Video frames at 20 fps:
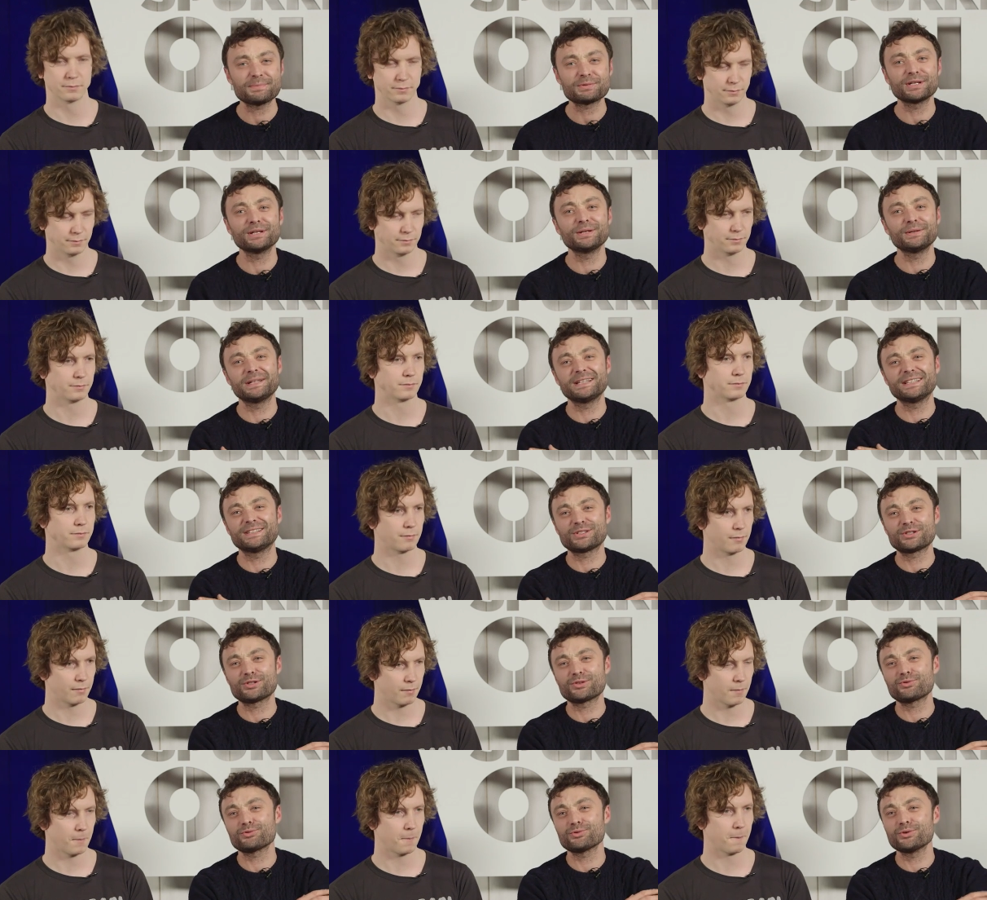Speaker 1: absolutely
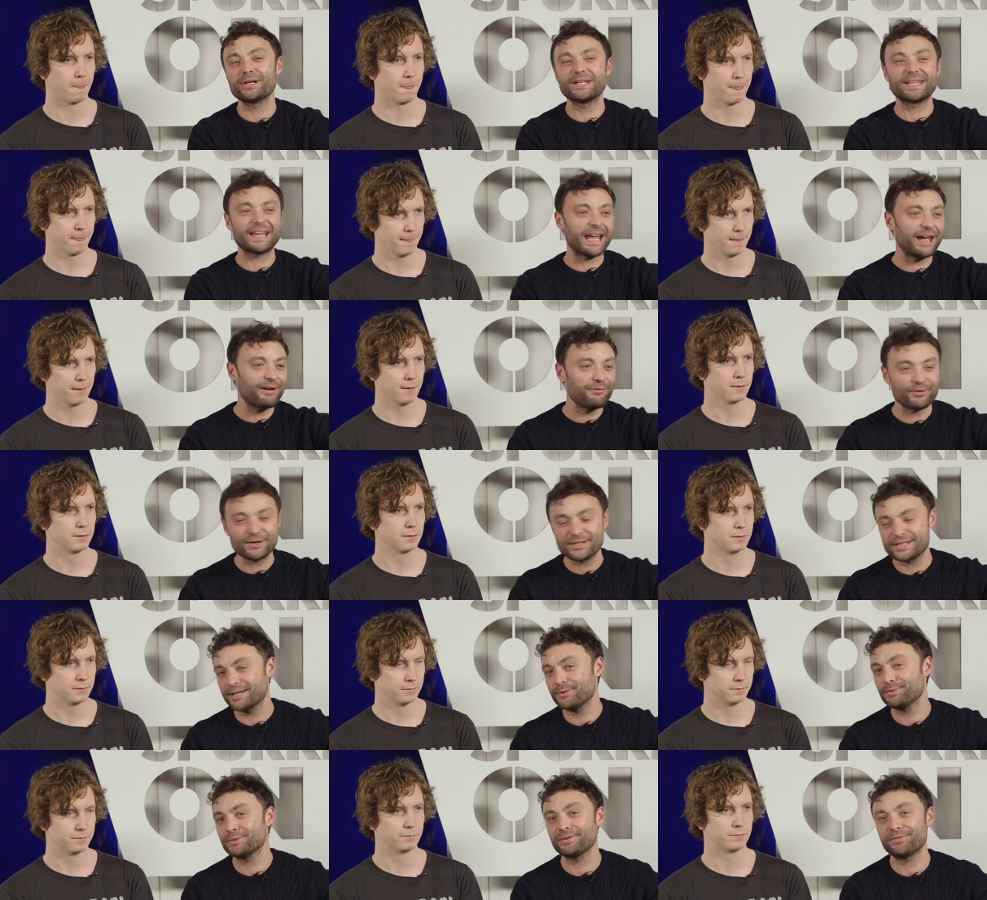destroyed every
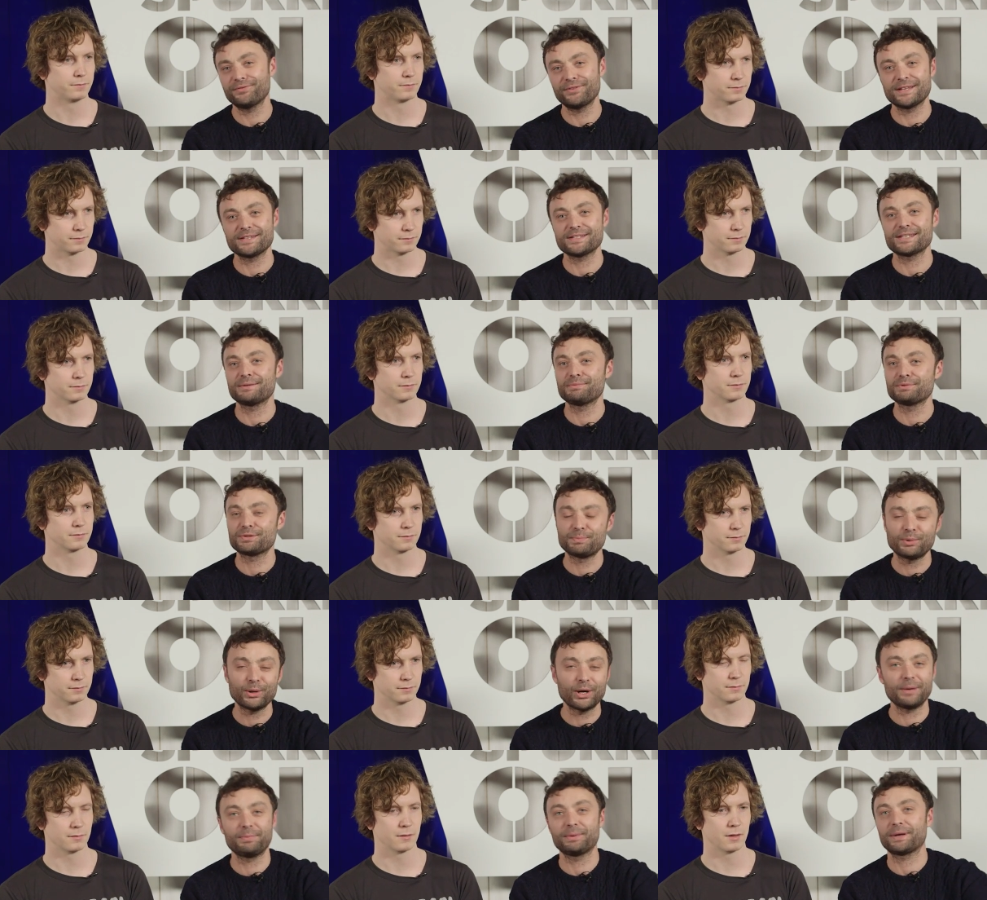single defence he was
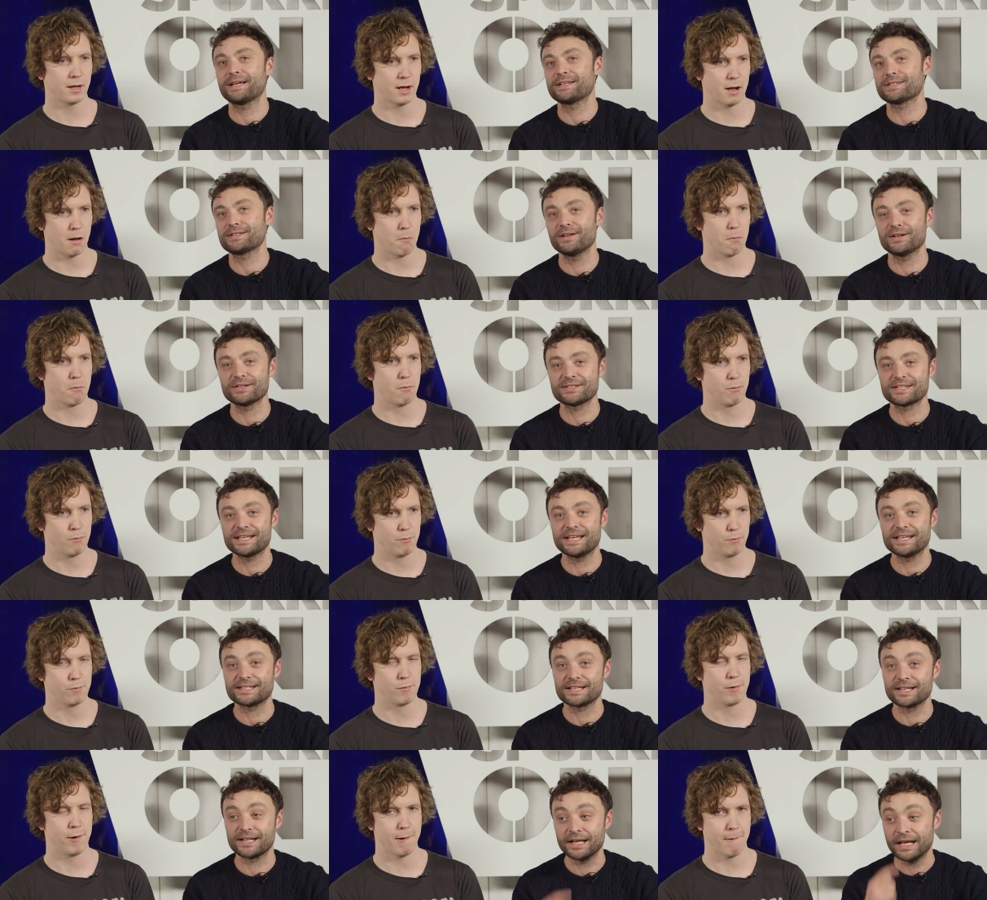put up against yeah. last
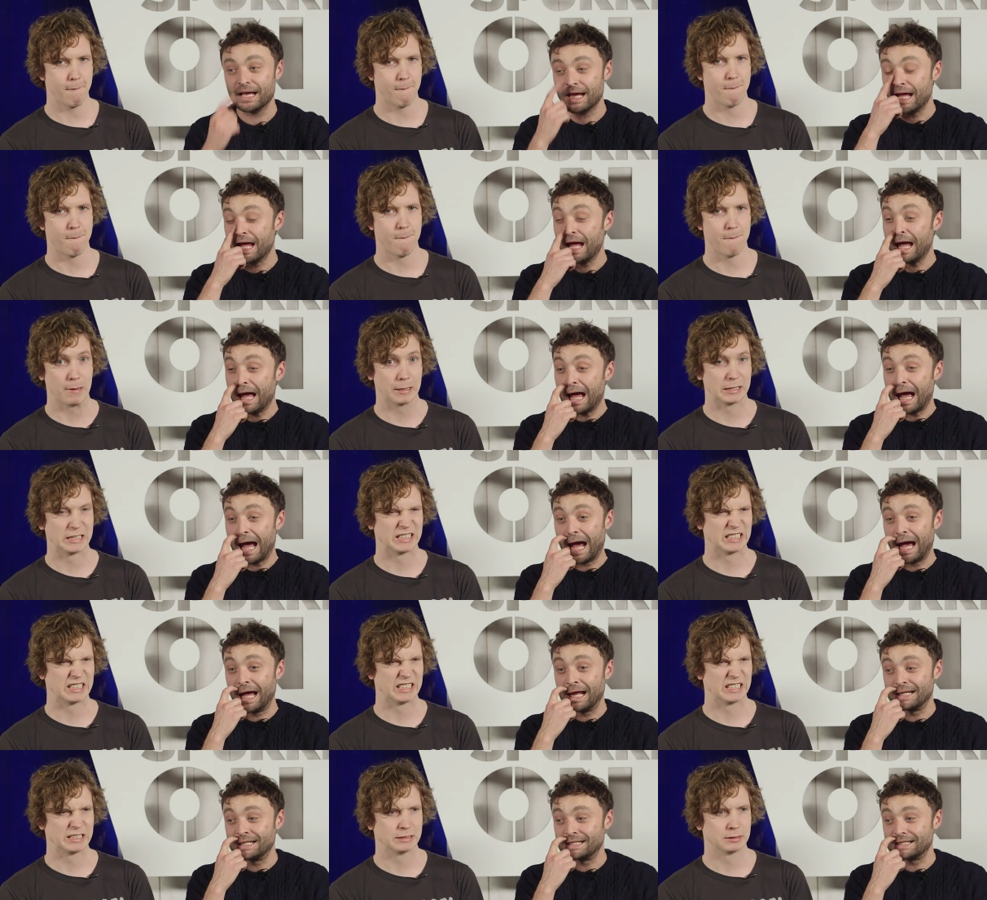season, yeah.
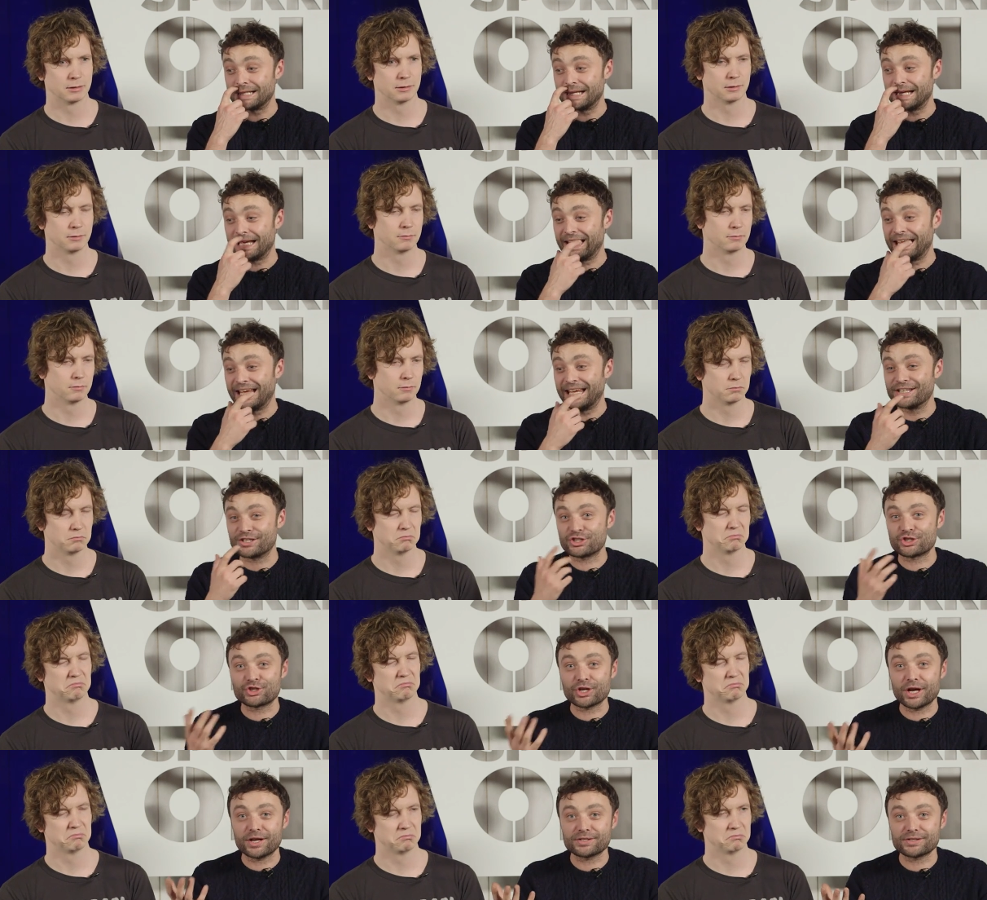and
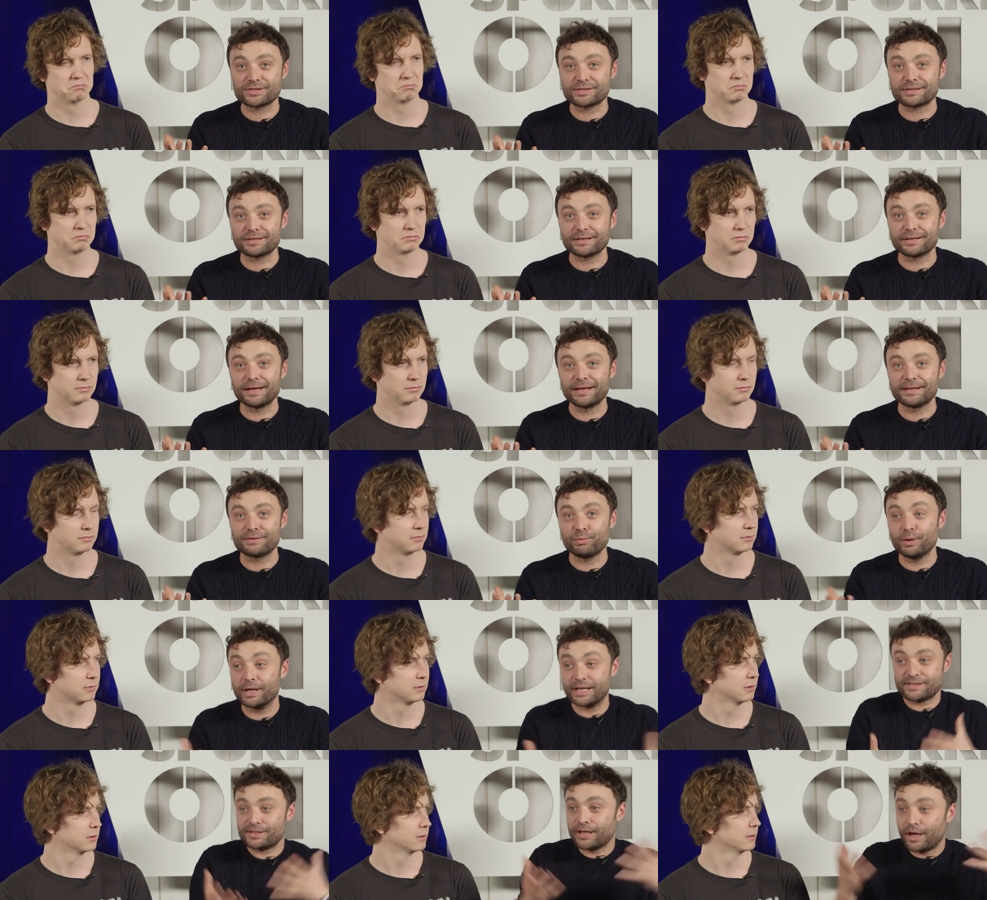it's just it,
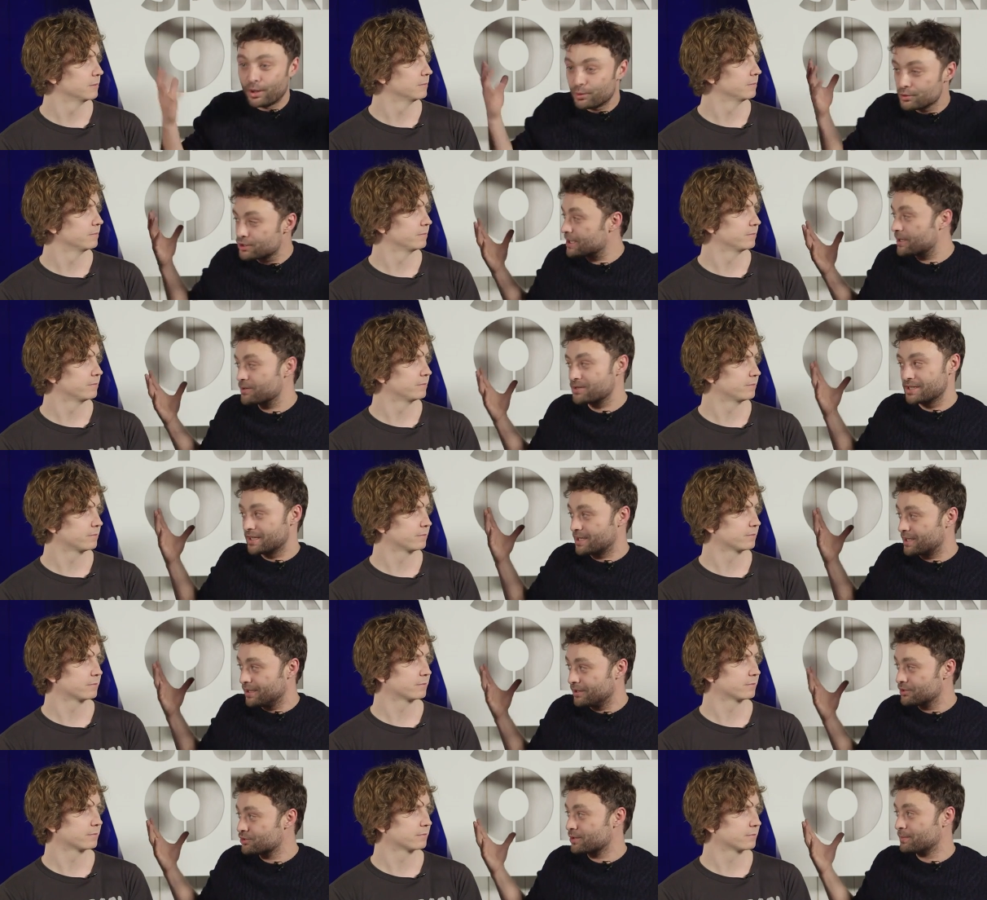well, it's the whole Chelsea
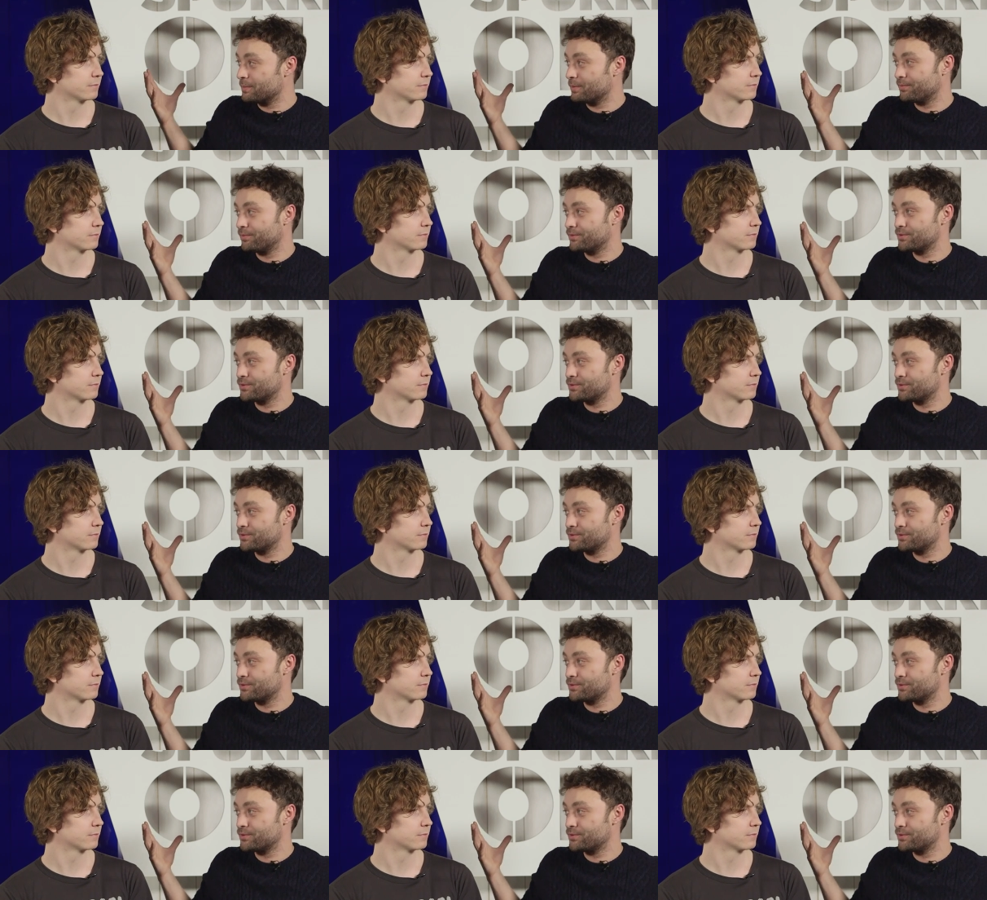conundrum of